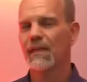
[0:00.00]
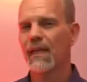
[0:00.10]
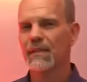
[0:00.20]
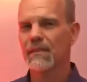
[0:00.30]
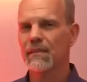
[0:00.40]
You
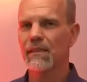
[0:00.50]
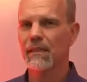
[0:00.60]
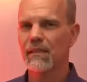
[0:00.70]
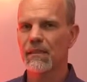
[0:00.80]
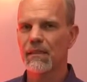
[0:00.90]
can't see
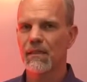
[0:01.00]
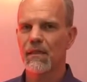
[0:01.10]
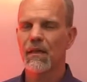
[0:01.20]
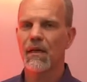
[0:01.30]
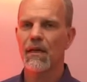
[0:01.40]
it,
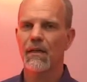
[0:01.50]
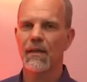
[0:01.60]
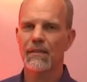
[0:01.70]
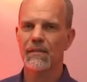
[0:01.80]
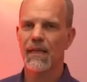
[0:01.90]

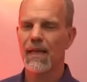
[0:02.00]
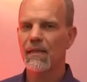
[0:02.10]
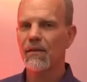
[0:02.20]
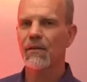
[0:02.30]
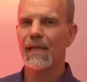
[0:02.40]
and that's an
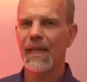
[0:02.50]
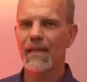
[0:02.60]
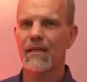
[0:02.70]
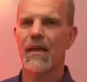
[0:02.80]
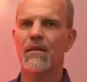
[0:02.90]

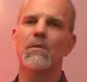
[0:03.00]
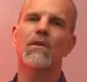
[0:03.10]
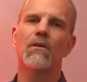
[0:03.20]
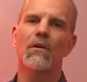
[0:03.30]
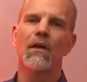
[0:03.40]
880
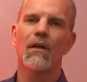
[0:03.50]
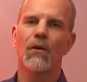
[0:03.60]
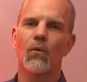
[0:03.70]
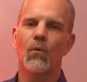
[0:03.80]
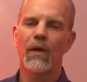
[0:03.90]
nanometer
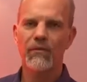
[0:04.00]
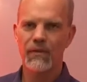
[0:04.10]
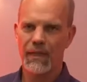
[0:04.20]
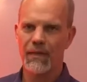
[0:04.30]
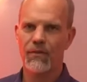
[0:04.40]

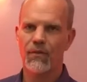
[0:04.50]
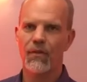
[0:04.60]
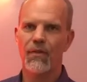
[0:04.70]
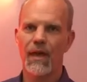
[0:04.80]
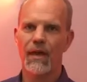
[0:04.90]
wavelength
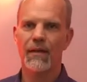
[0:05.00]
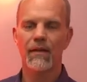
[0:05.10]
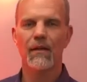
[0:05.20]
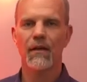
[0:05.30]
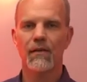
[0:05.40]

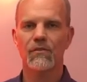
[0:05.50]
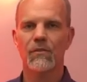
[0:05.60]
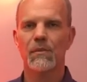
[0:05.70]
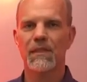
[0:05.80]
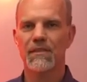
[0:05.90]
that
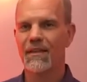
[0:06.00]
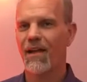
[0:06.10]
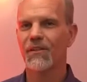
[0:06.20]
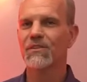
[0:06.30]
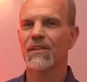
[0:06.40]
stimulates
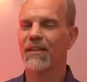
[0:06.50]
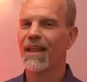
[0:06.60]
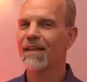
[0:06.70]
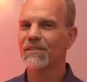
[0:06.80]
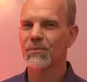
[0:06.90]
collagen and
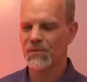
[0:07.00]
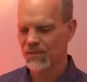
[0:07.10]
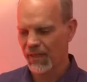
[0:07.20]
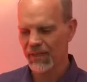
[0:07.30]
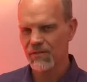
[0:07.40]
elastin,
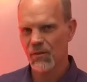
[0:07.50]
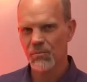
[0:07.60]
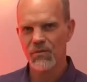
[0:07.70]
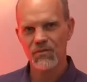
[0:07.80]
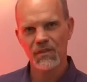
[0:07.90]
which tightens
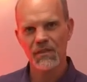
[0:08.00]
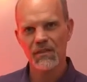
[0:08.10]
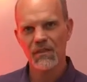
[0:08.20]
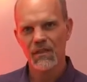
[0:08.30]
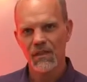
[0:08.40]
up your
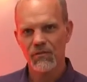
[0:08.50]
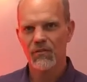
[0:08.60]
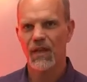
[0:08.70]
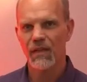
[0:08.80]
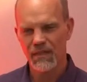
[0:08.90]
skin. If
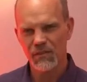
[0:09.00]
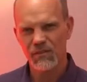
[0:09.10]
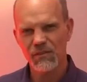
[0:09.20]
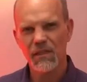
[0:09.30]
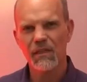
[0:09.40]
you've got
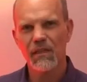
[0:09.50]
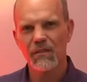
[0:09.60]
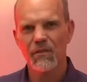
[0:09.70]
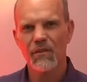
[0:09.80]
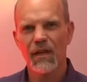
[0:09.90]
cellulite
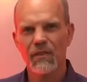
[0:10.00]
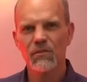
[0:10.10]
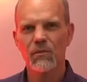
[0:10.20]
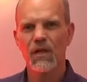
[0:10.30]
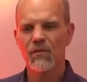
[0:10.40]
in your
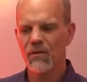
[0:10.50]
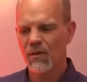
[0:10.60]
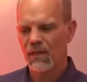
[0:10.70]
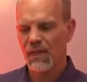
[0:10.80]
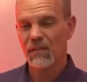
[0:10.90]
thighs or whatever,
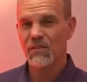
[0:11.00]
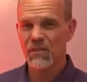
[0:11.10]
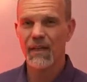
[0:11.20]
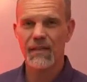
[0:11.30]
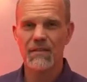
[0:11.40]
it actually
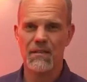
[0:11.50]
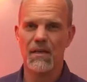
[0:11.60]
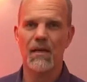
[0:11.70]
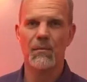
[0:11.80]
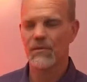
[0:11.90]
tightens that up.